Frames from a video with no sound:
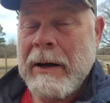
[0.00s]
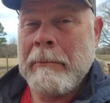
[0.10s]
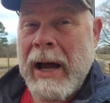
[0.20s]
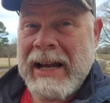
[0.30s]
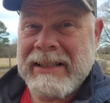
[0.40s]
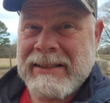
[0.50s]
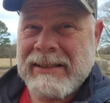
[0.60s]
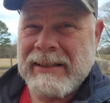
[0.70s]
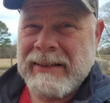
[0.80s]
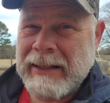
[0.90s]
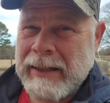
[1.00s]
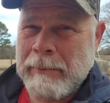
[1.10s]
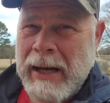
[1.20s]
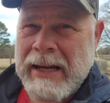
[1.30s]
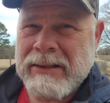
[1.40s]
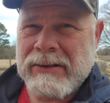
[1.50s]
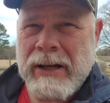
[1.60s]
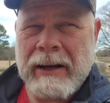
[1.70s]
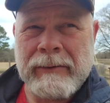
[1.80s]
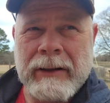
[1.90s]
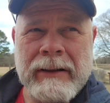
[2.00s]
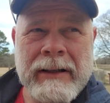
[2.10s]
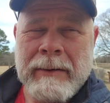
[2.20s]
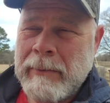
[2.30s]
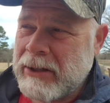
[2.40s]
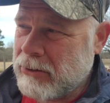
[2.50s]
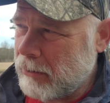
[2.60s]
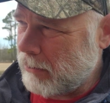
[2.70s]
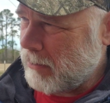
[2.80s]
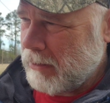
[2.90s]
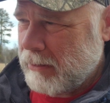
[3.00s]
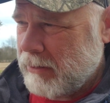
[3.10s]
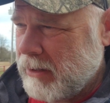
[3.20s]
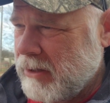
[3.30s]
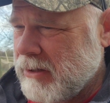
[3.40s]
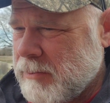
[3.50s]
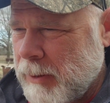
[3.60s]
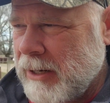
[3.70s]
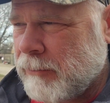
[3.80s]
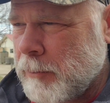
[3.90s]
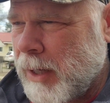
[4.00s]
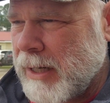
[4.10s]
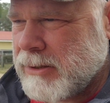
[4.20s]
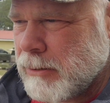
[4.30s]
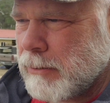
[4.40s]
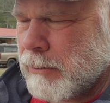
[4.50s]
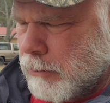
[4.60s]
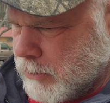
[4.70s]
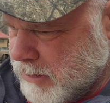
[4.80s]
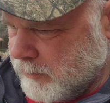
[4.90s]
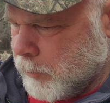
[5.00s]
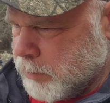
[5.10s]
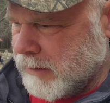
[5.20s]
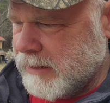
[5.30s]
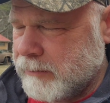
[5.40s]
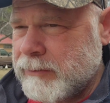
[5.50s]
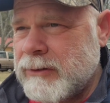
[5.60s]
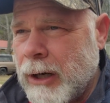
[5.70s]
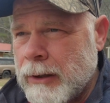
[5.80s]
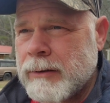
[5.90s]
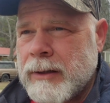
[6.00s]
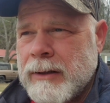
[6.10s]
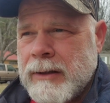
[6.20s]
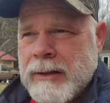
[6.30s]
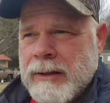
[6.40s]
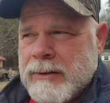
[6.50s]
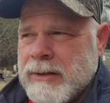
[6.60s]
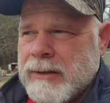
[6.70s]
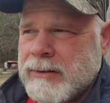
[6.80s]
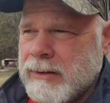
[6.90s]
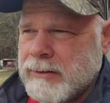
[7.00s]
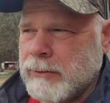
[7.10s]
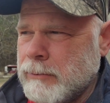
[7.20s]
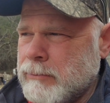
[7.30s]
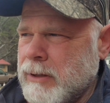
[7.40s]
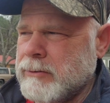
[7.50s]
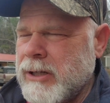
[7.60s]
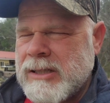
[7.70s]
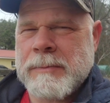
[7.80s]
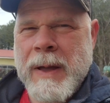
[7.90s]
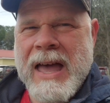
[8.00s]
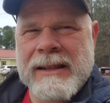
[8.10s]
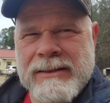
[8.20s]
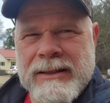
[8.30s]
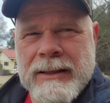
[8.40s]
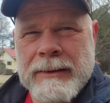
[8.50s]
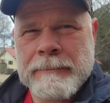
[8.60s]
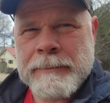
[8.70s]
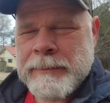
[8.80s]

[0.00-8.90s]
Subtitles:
mites. They get mites. You have to make sure you spray for mites or give them plenty of dirt to do their dust baths in.